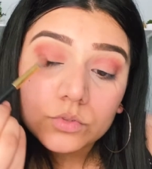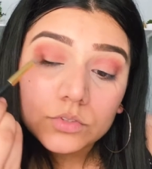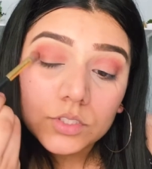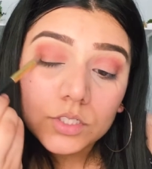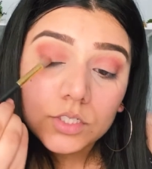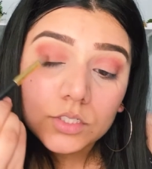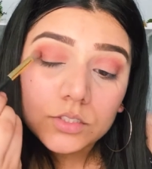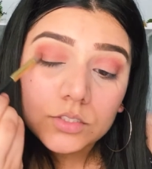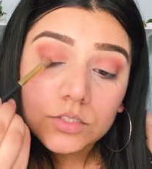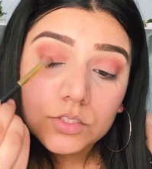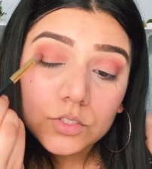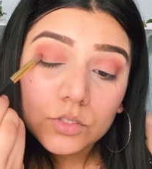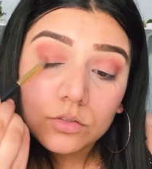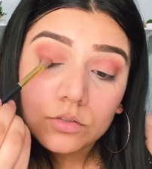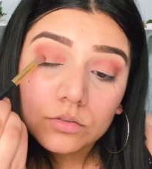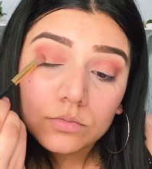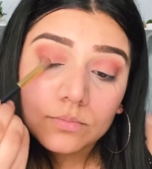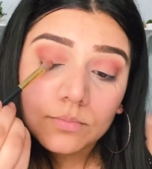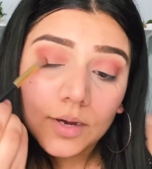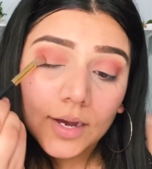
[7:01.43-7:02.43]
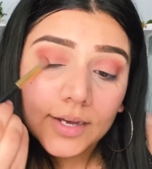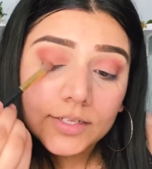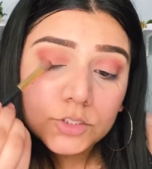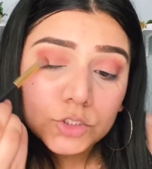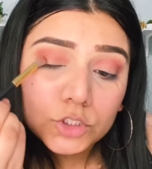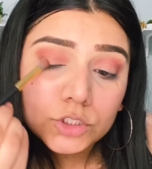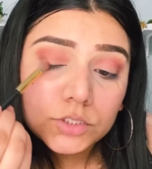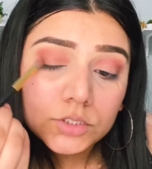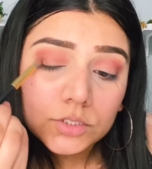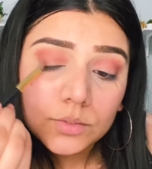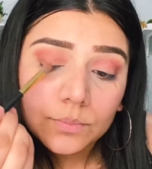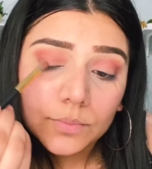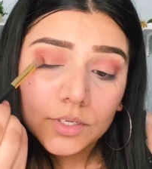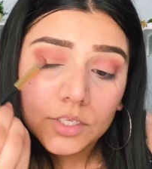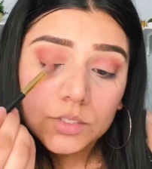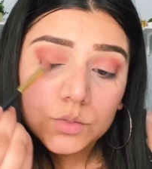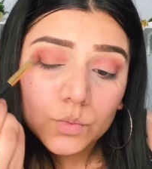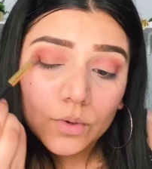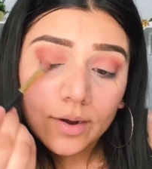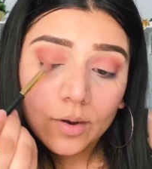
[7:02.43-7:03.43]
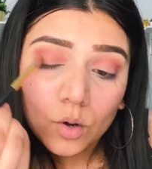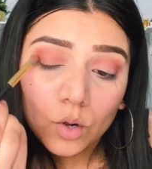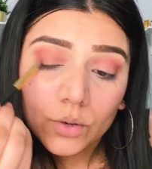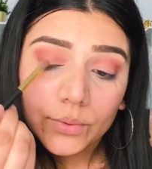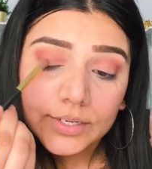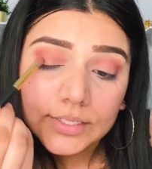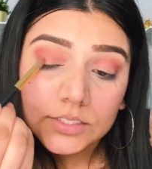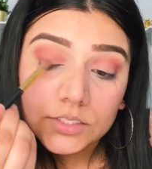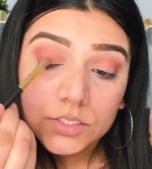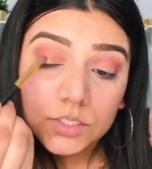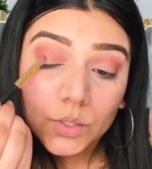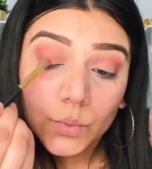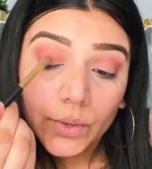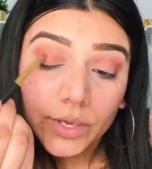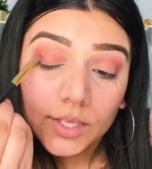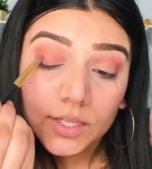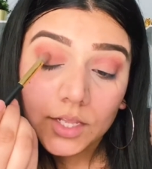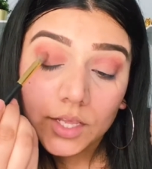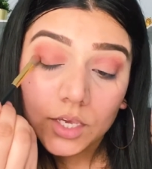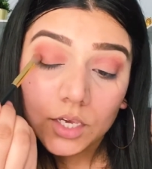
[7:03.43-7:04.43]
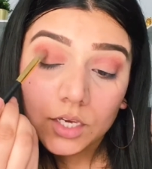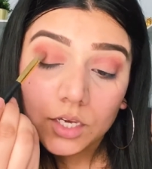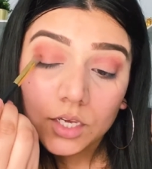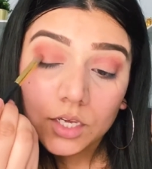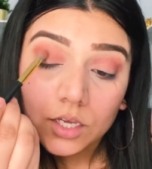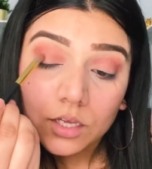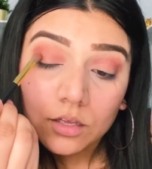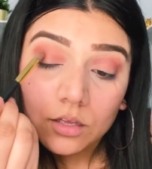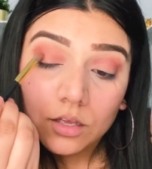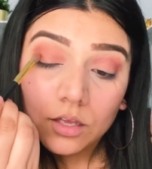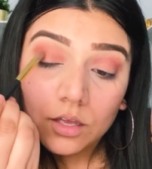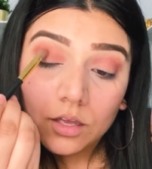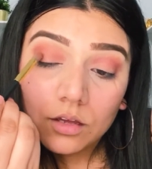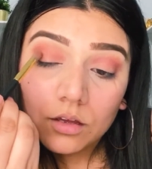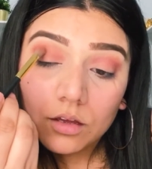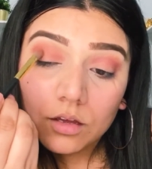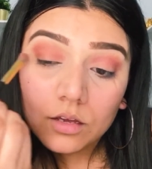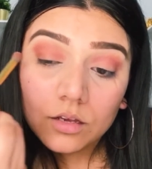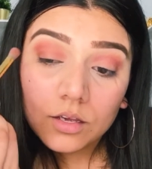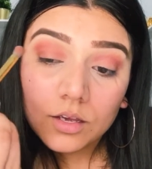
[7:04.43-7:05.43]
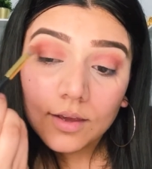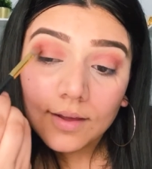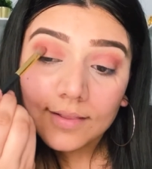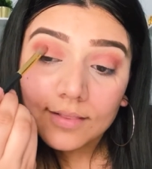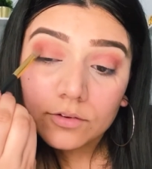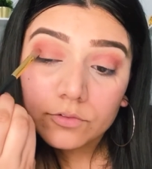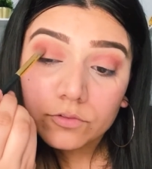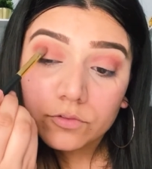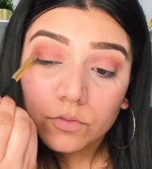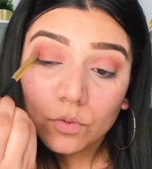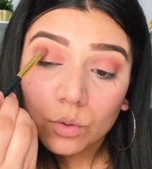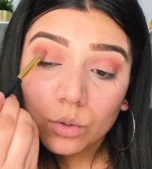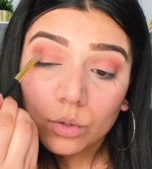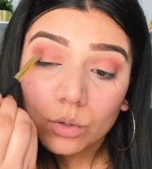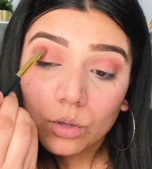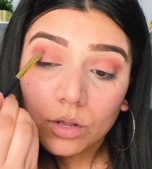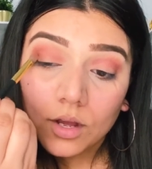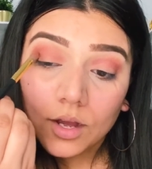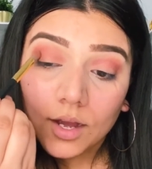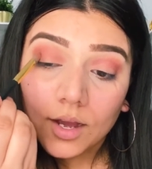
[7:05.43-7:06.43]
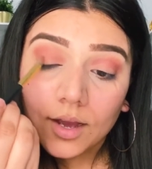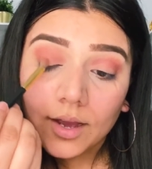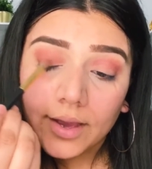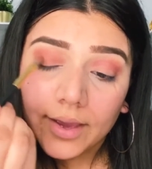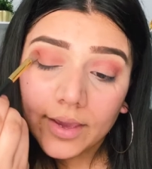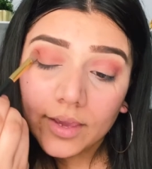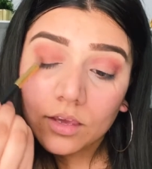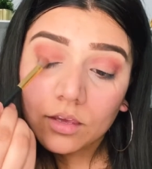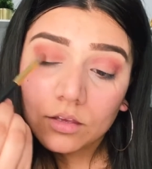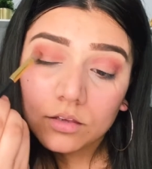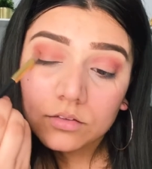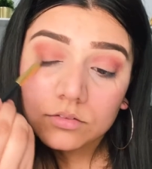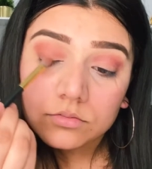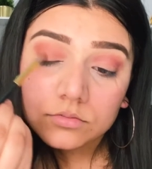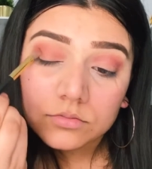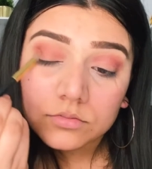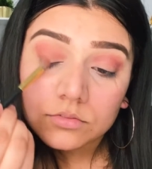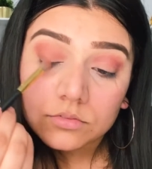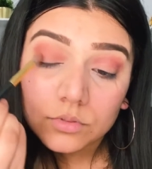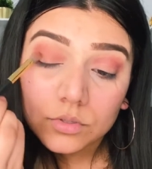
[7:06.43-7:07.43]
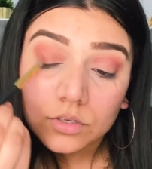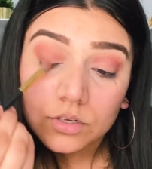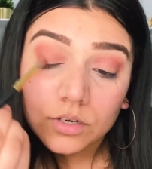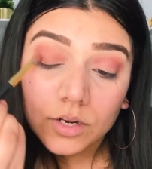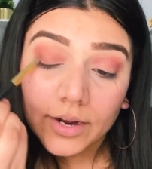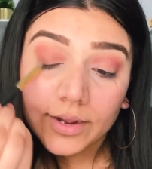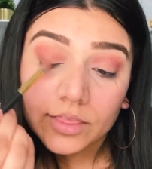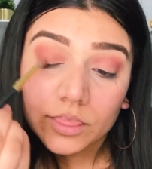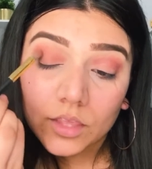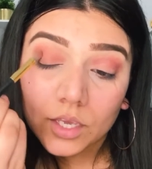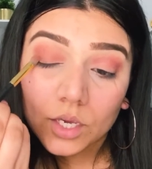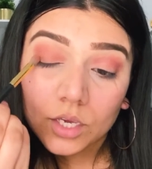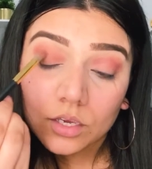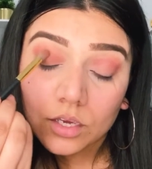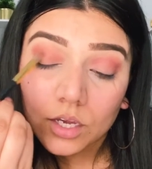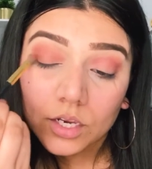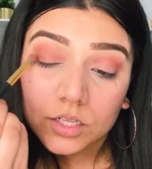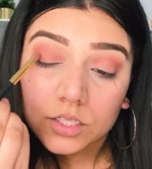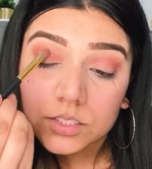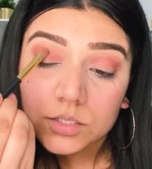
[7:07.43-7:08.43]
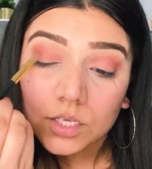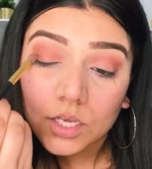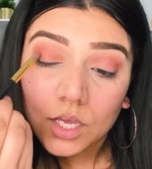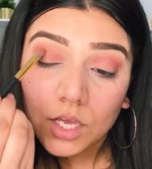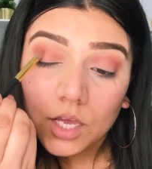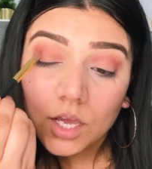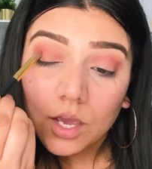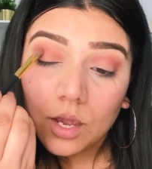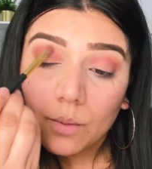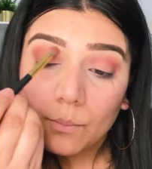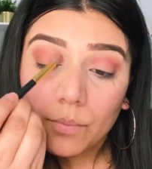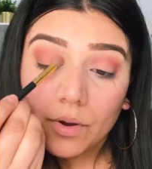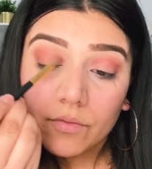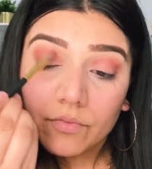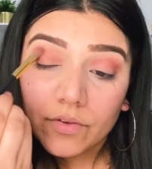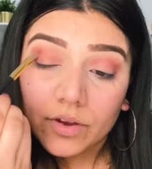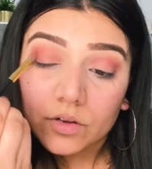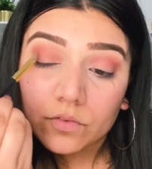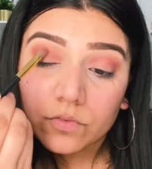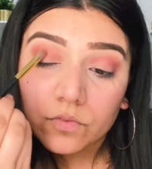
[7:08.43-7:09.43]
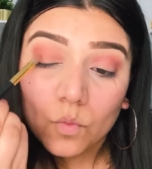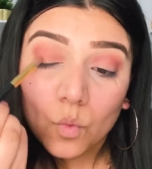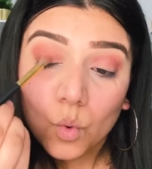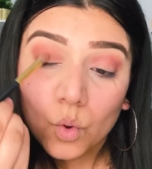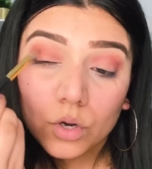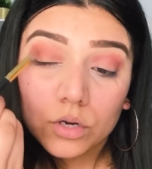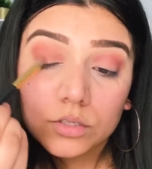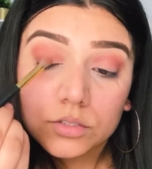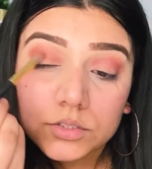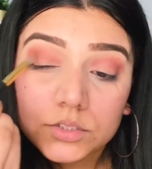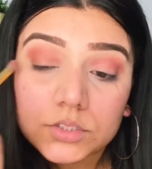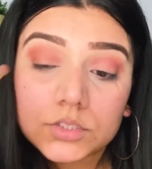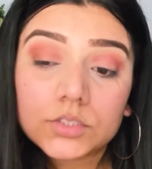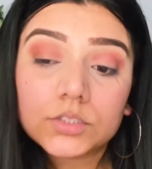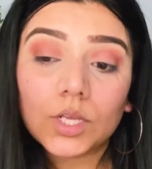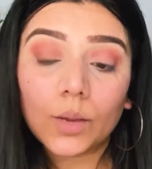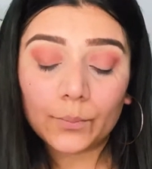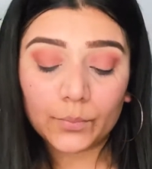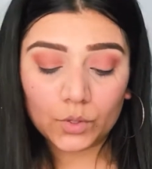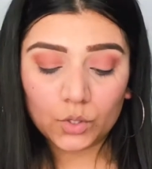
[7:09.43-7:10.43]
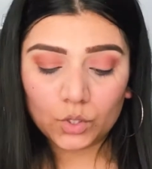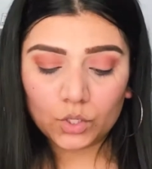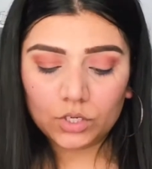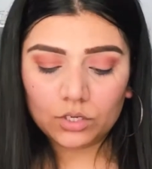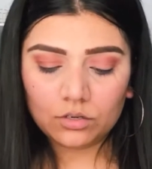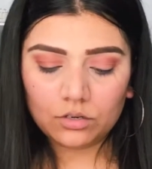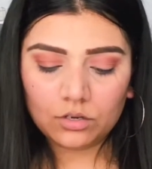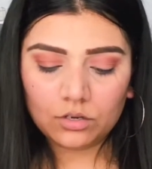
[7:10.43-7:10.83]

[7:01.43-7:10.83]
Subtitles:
need too much because we are already doing like a colorful eye. I think it is perfect for summer.